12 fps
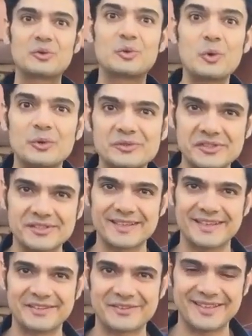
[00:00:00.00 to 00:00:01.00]
Gorgeous
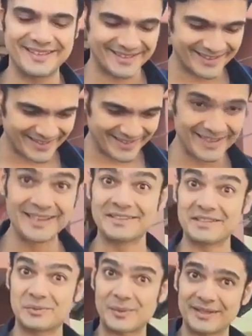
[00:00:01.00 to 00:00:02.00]
night, right?
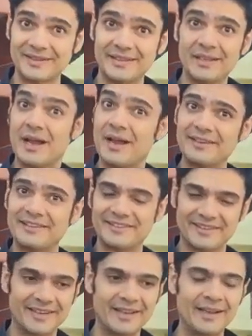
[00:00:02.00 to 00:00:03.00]
That's one thing,
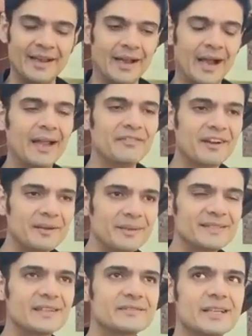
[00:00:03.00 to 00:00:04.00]
ideal. I find
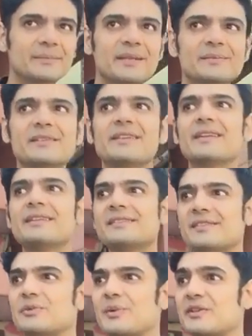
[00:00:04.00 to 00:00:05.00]
myself sometimes in another
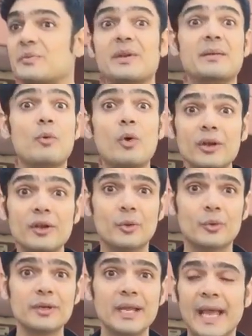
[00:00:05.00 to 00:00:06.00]
situation where I'm all
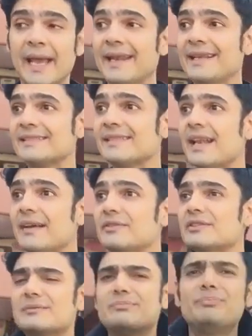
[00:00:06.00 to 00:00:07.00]
alone and I still have
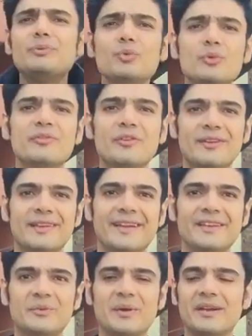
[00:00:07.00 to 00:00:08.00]
this beautiful
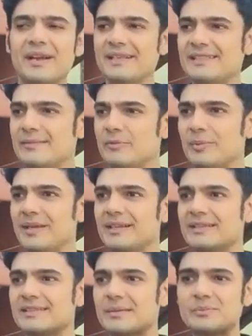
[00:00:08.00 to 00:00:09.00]
night where I seem to be
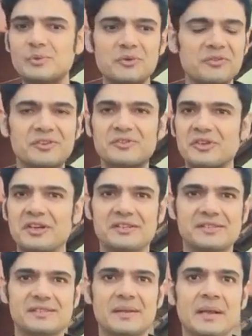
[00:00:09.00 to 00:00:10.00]
in some sort of a
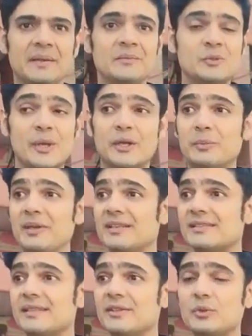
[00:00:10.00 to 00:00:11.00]
trance. So I could be
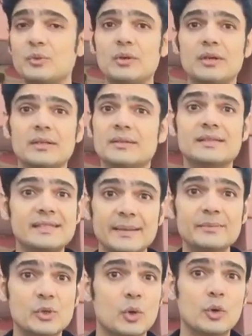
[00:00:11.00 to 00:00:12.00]
listening to the
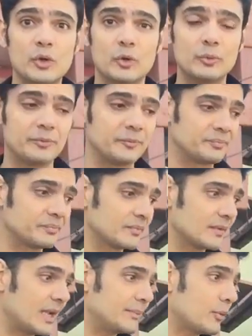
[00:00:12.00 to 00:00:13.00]
same song on loop.
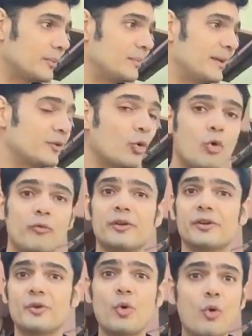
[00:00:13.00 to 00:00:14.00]
I'll probably play it
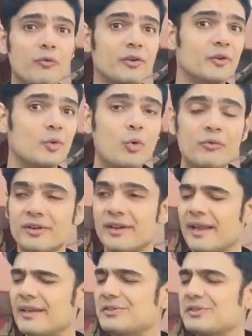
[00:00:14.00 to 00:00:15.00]
over and over and over
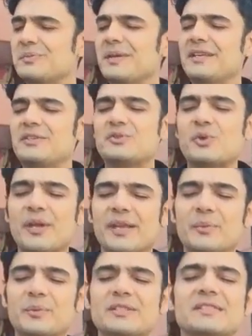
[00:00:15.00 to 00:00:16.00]
again and just be enjoying
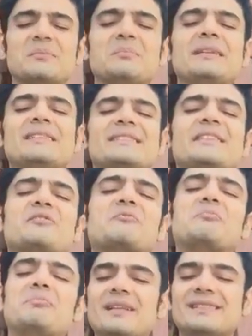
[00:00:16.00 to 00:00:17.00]
it with this complete state
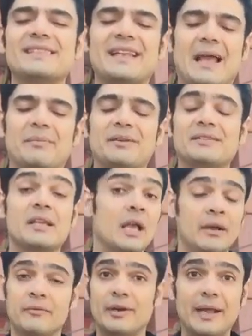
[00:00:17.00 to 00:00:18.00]
of bliss and happiness
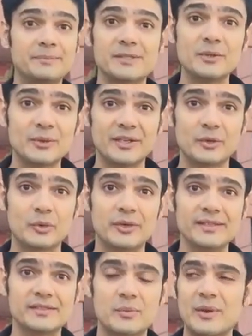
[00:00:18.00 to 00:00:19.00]
for absolutely no
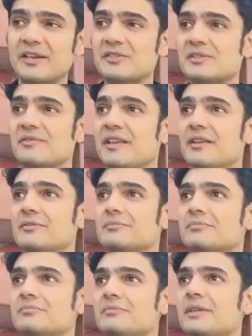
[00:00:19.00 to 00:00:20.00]
reason, where I just feel
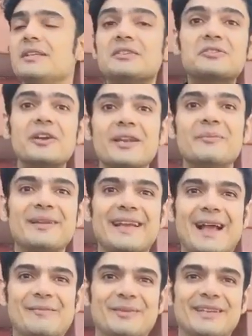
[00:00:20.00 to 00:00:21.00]
incredibly
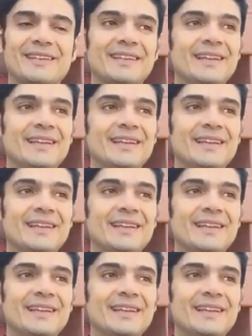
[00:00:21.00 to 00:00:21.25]
happy.